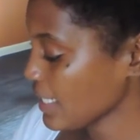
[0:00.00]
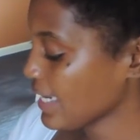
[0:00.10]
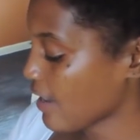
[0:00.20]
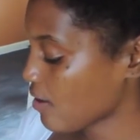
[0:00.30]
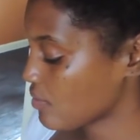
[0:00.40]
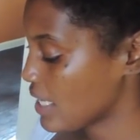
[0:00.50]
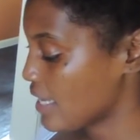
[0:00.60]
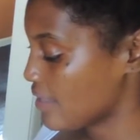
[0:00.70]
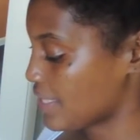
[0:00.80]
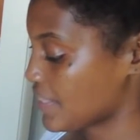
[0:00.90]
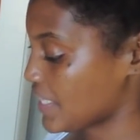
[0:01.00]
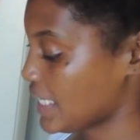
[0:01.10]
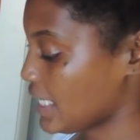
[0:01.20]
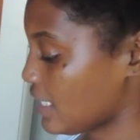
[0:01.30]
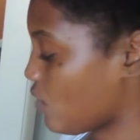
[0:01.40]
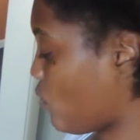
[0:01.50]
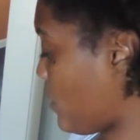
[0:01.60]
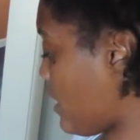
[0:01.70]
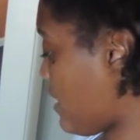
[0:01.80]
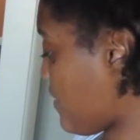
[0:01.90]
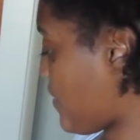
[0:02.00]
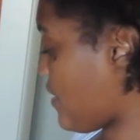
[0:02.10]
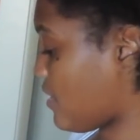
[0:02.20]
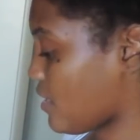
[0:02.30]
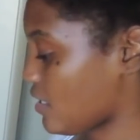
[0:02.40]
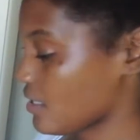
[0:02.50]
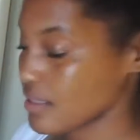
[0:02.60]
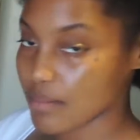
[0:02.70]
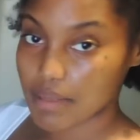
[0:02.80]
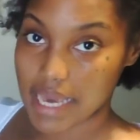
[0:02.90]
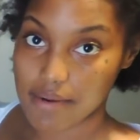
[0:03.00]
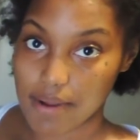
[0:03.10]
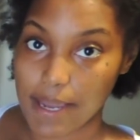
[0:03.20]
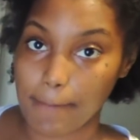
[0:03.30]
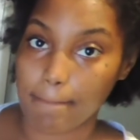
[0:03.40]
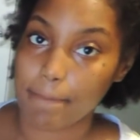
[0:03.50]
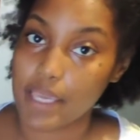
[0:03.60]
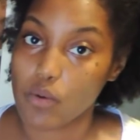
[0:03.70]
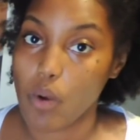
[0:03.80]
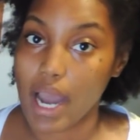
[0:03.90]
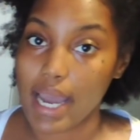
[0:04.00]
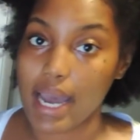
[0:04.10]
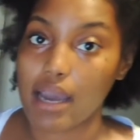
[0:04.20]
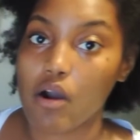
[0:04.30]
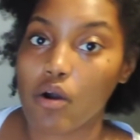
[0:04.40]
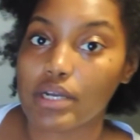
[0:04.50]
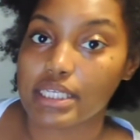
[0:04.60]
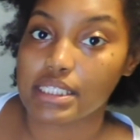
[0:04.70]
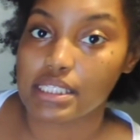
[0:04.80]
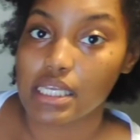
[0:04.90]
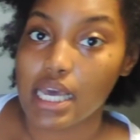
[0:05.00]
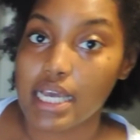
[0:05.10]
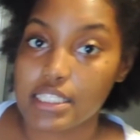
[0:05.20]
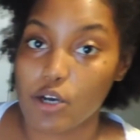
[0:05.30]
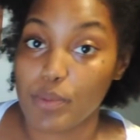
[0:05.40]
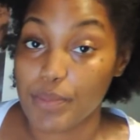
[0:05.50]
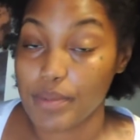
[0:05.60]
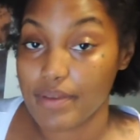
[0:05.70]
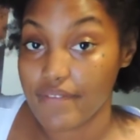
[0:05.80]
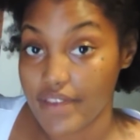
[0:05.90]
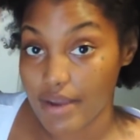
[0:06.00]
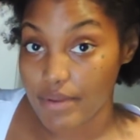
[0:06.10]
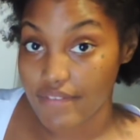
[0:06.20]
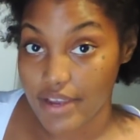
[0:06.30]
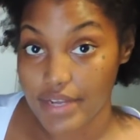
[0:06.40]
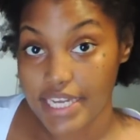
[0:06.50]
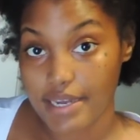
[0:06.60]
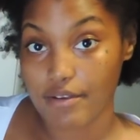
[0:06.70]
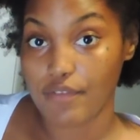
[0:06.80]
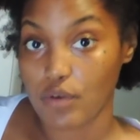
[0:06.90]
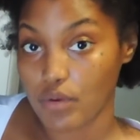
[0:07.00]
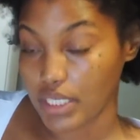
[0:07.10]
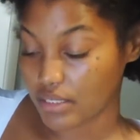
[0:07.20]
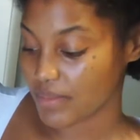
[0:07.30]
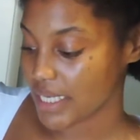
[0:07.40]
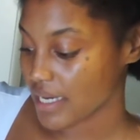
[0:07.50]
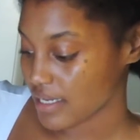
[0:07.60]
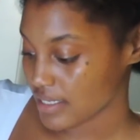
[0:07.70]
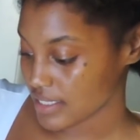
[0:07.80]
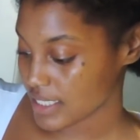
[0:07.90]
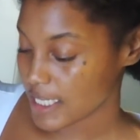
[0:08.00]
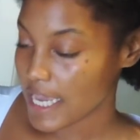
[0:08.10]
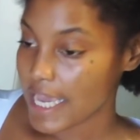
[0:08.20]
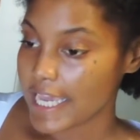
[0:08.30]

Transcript: Now, the thing with the Bladderwrack and why I always tell people to be very, very careful is because